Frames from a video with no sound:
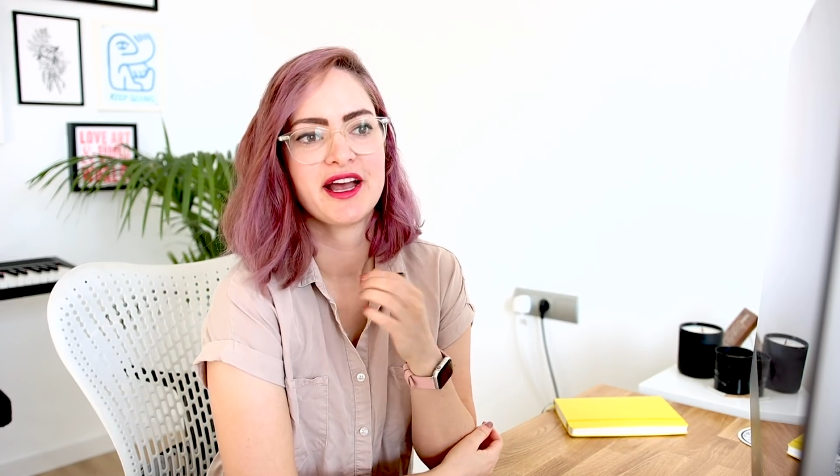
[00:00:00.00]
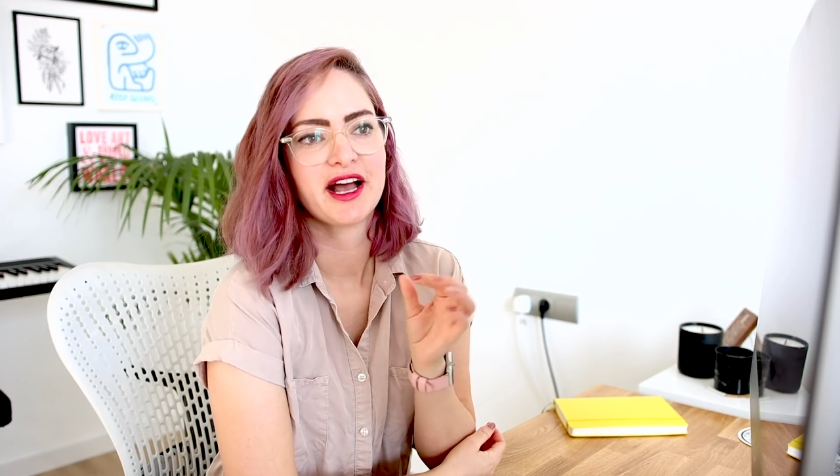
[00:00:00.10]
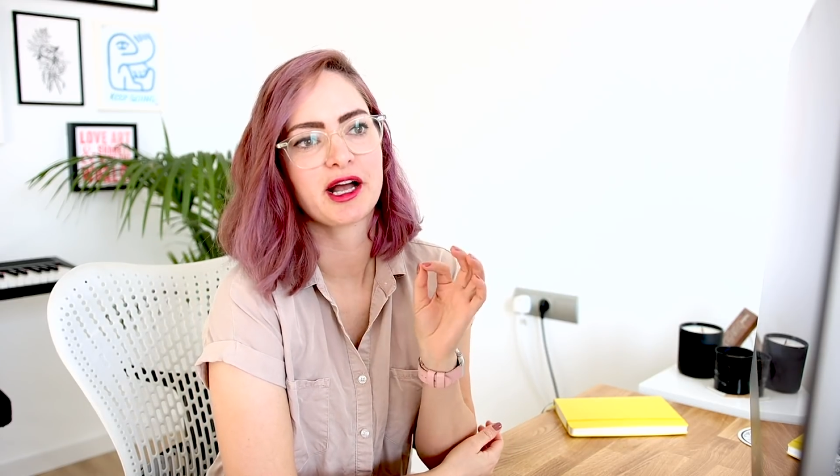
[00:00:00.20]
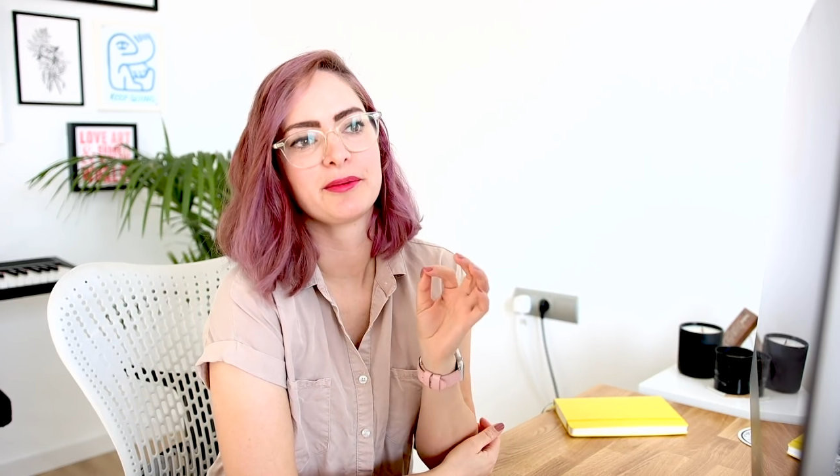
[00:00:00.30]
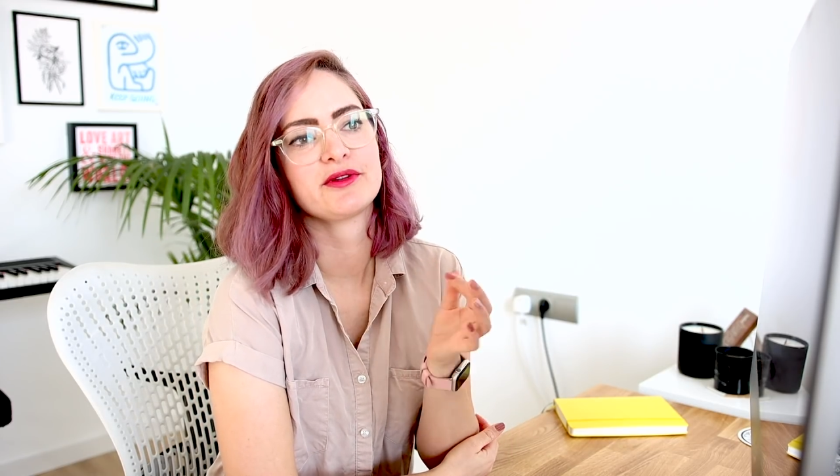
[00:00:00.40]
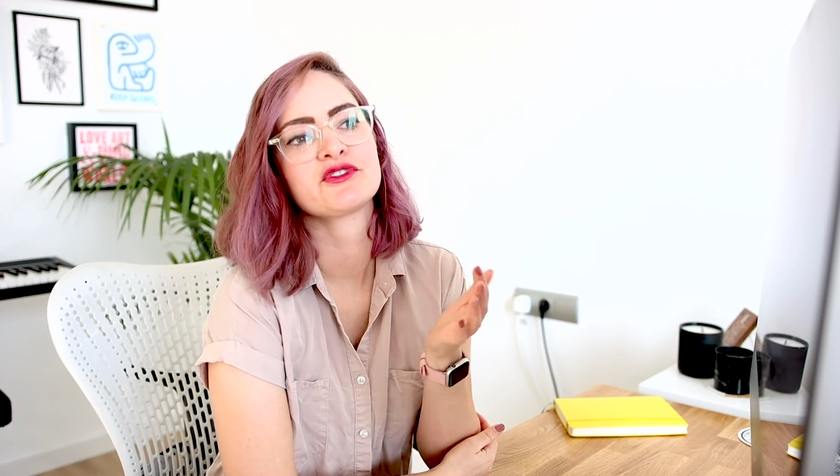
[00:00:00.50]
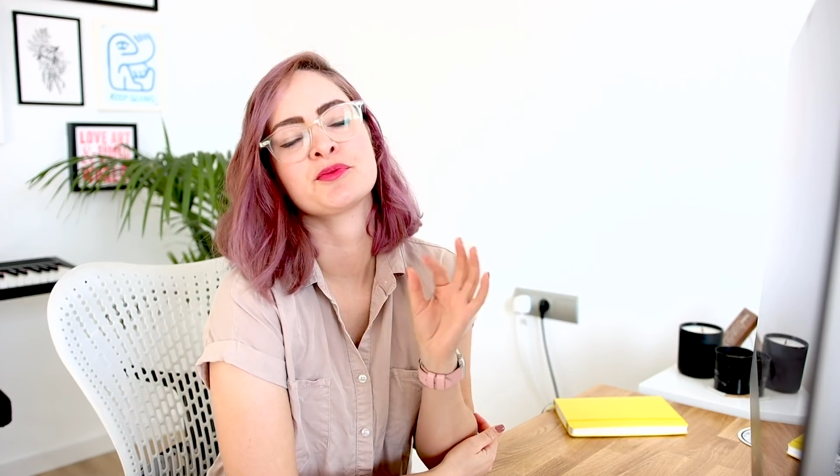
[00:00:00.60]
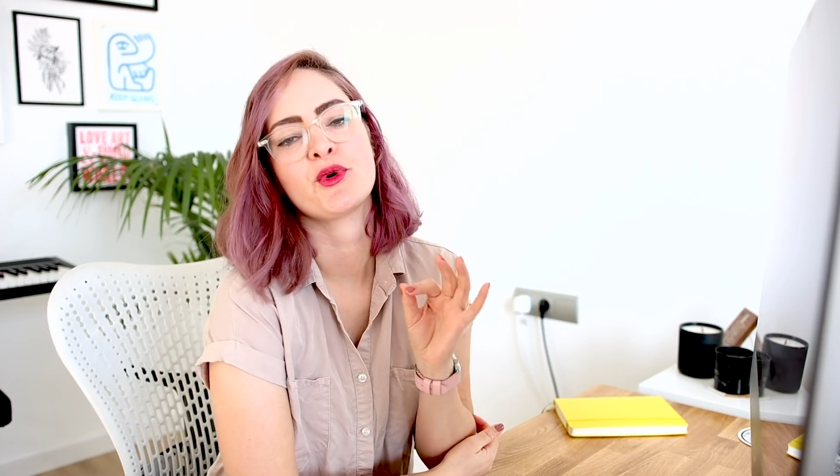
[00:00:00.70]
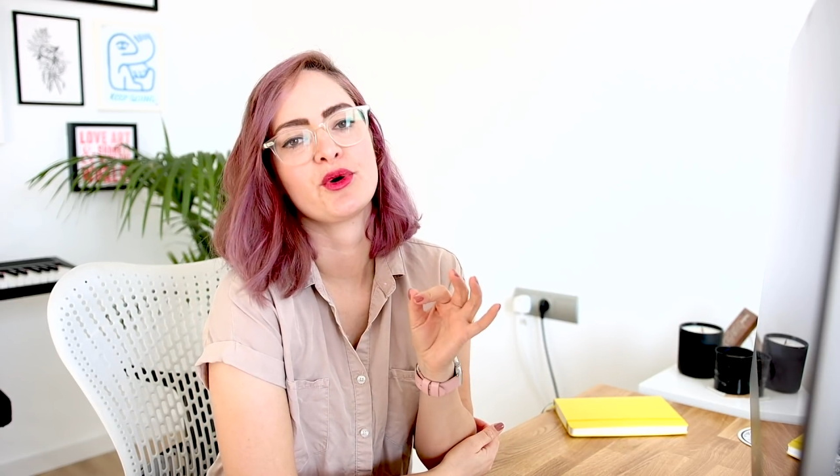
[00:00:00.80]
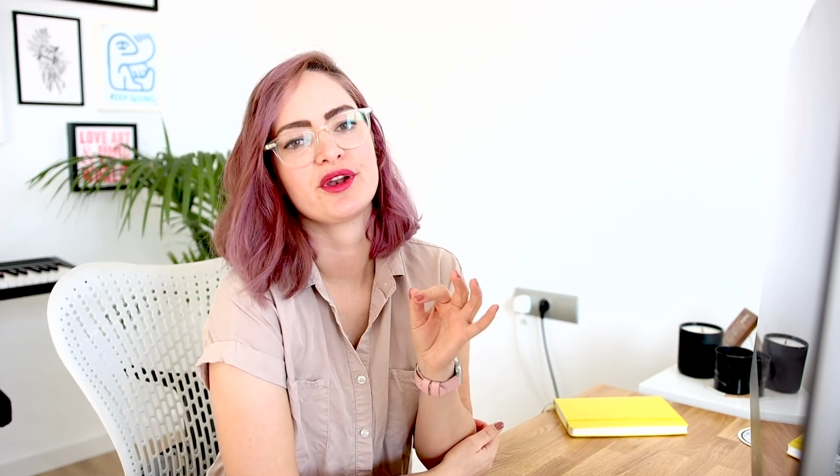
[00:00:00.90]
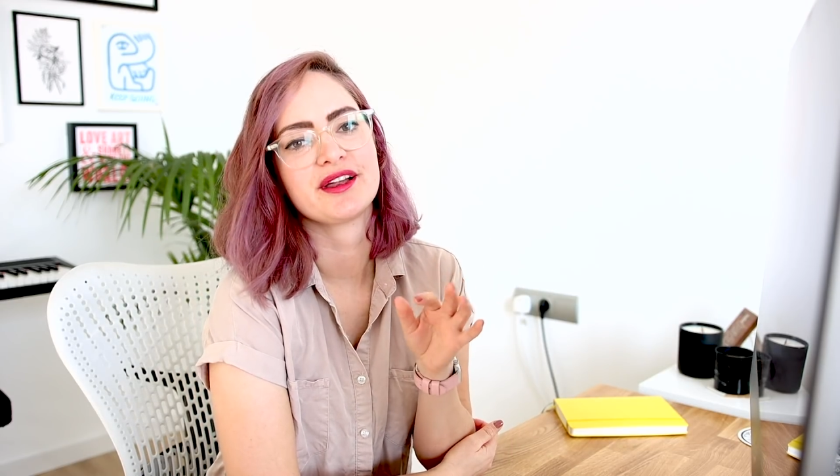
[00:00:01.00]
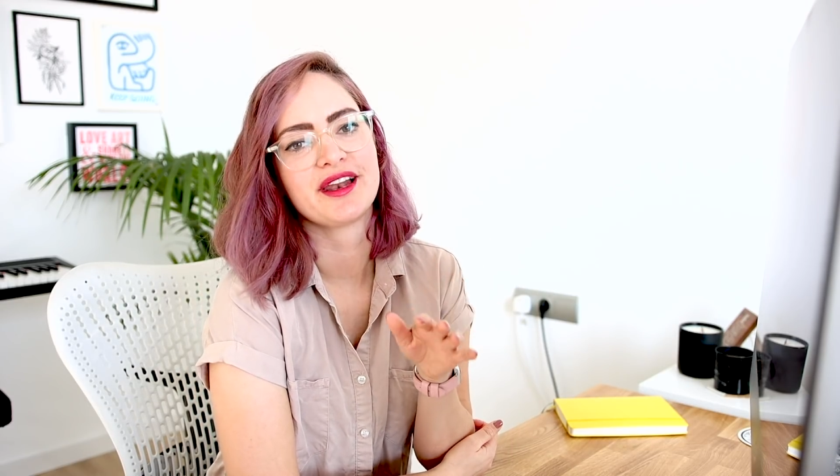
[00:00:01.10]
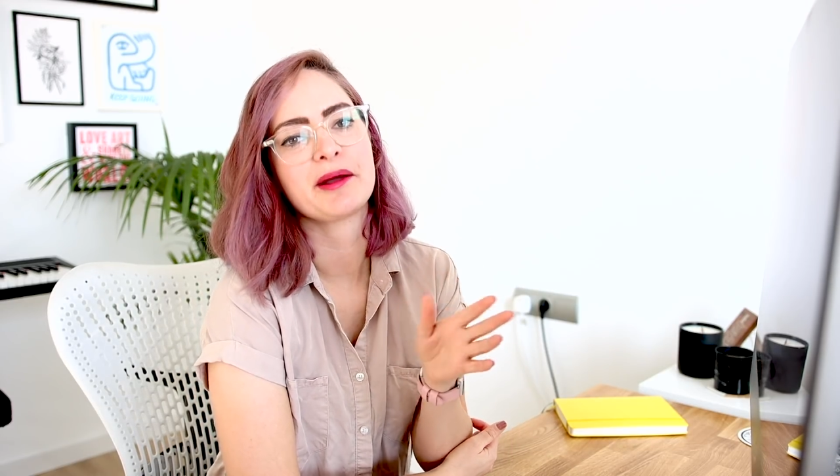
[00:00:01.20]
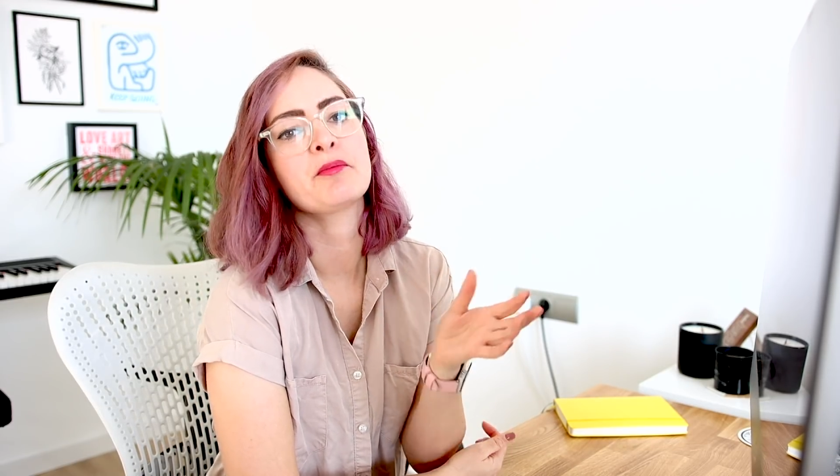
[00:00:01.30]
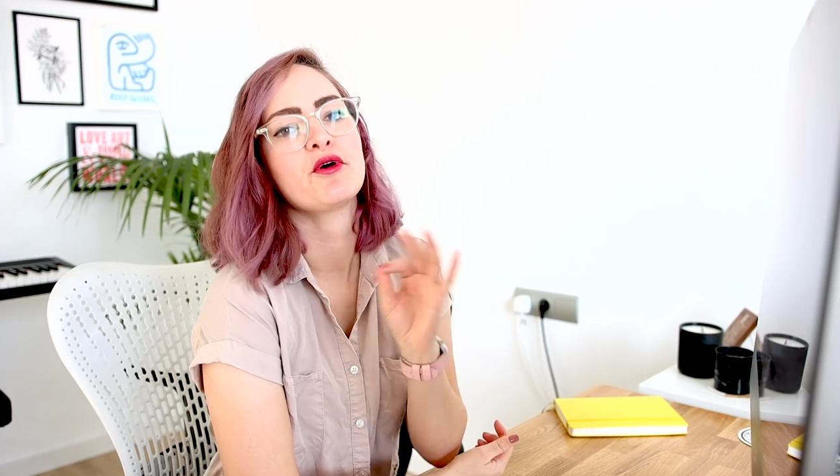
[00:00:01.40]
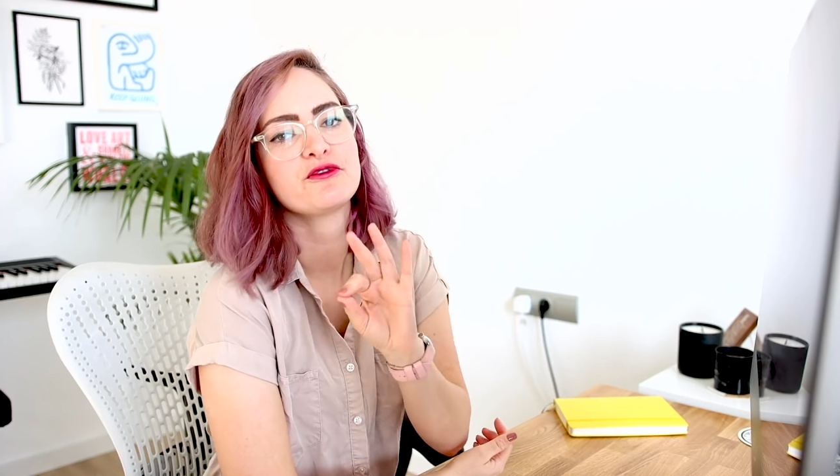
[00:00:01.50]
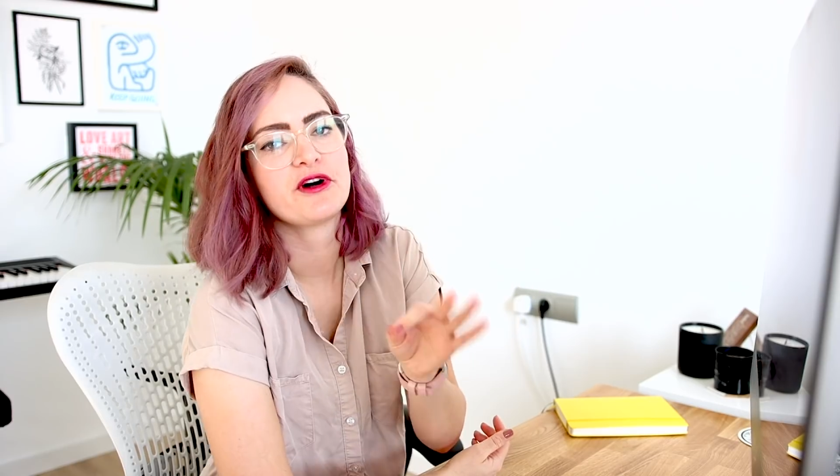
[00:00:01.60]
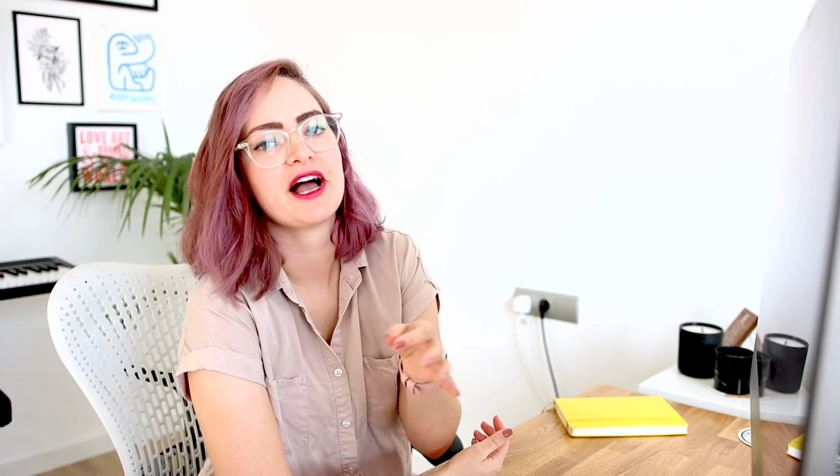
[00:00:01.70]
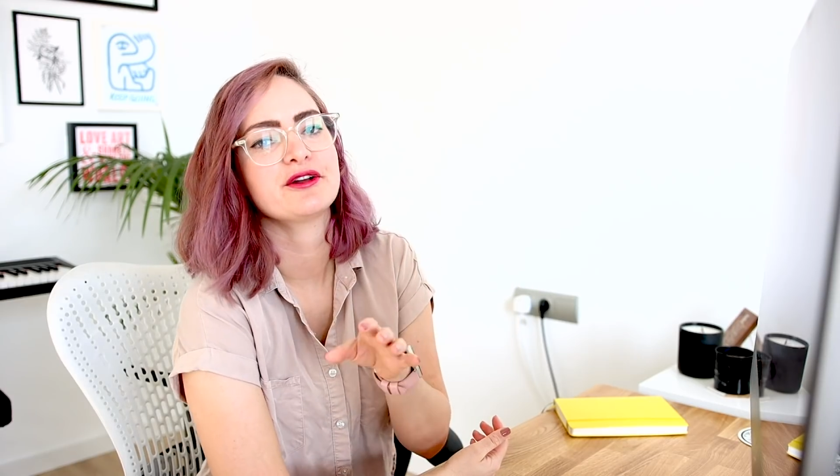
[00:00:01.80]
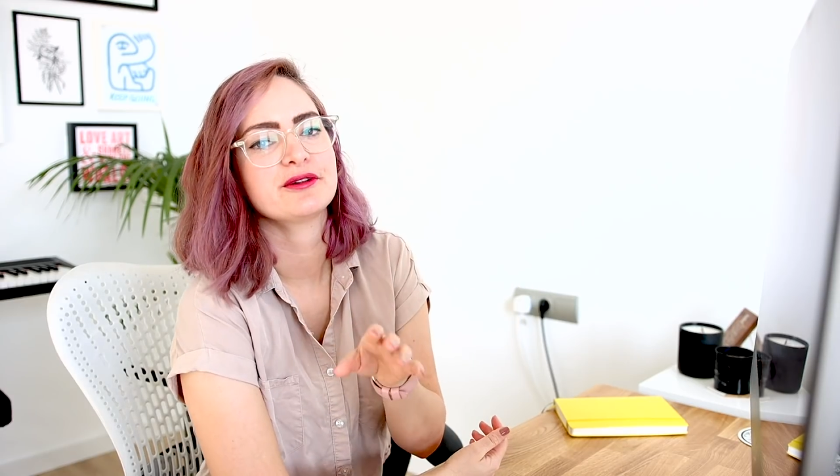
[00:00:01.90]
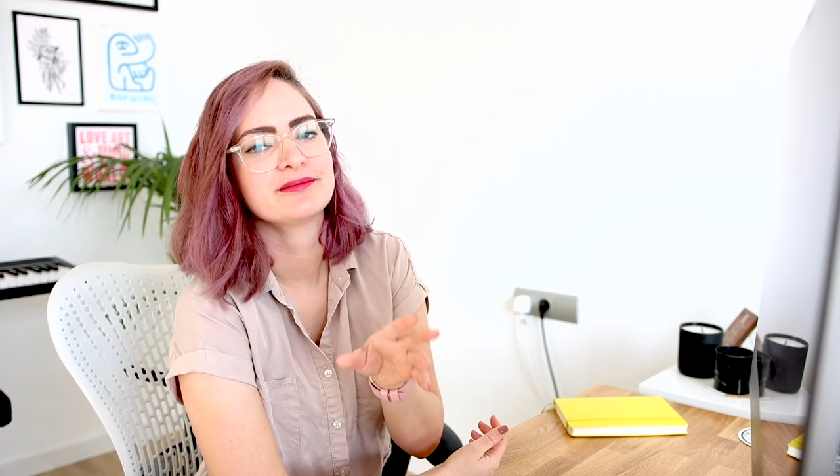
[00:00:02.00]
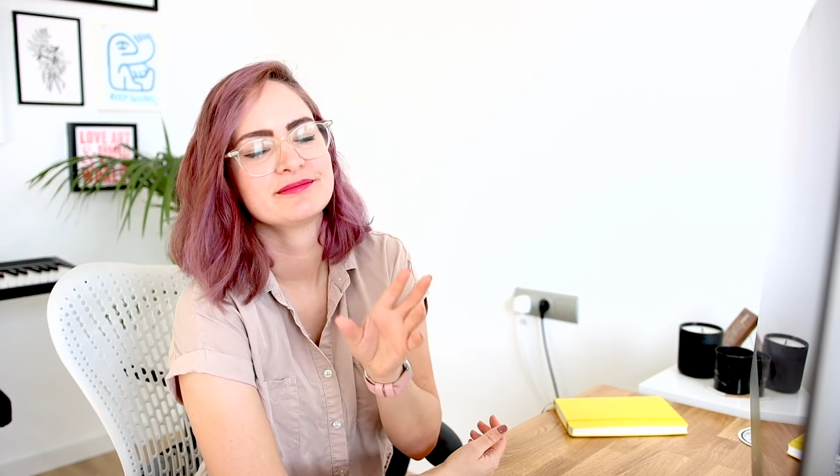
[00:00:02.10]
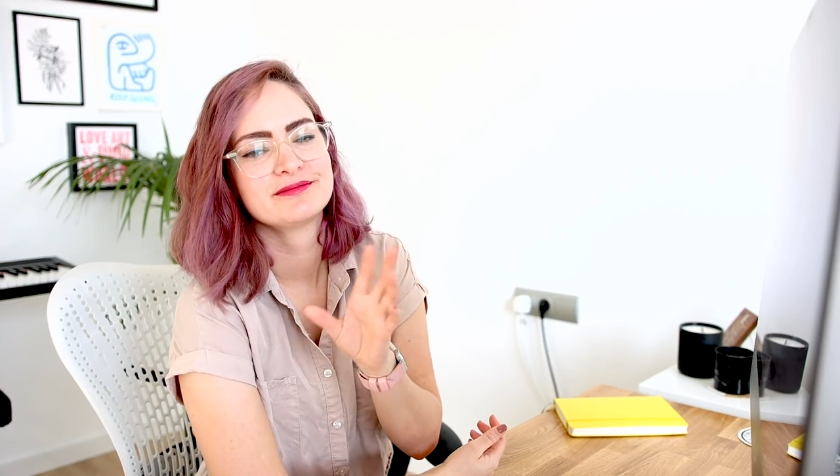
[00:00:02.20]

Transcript: a couple of smaller, like more final,